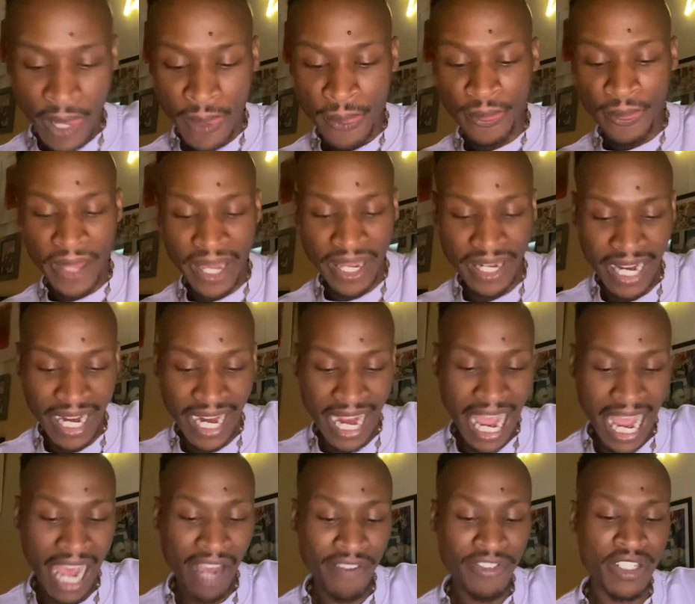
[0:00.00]
that I
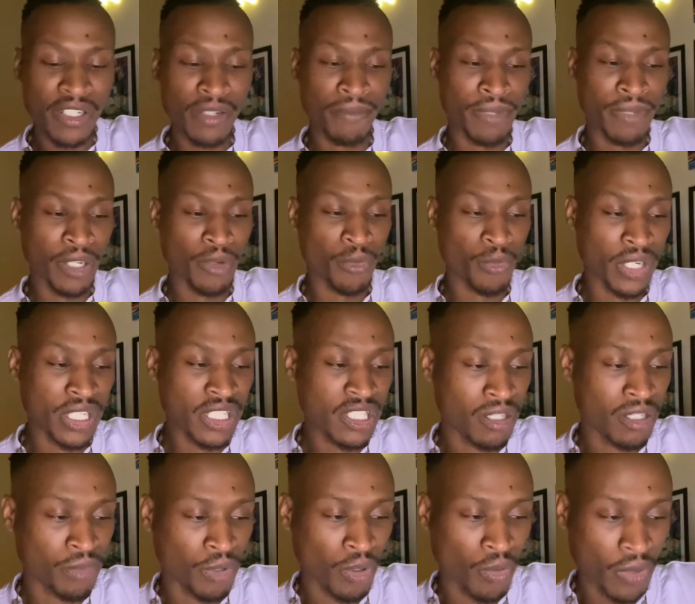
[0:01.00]
have to be
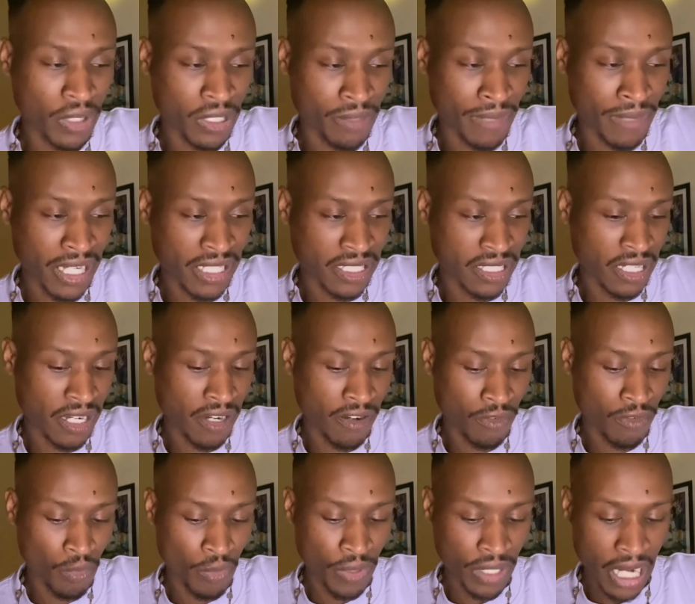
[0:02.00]
reasonable with myself
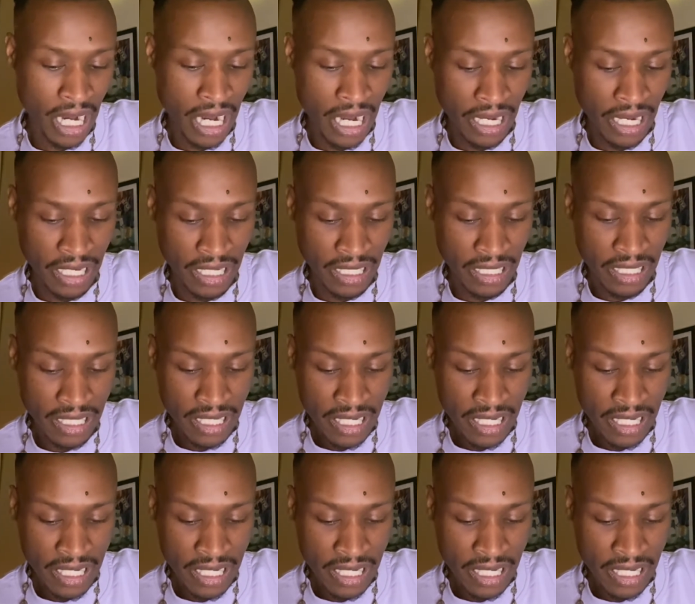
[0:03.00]
when I